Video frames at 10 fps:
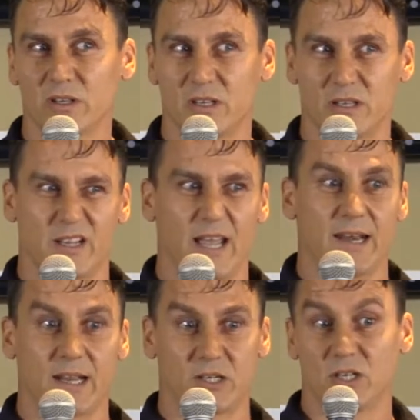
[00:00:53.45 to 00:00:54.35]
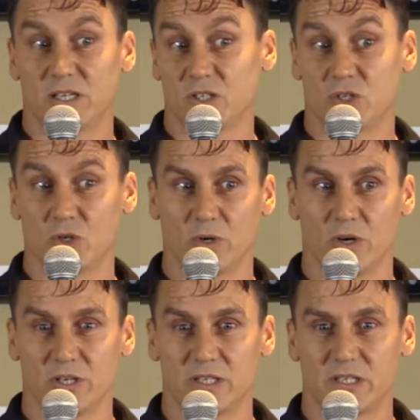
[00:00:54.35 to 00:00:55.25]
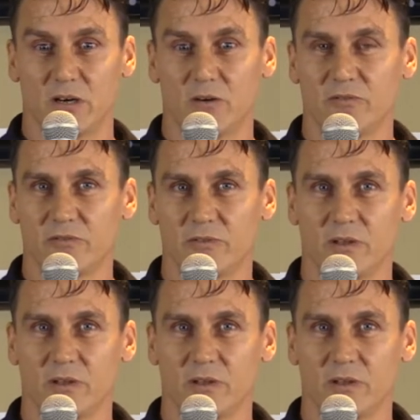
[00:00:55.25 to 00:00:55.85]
that you can actually just do it on yourself.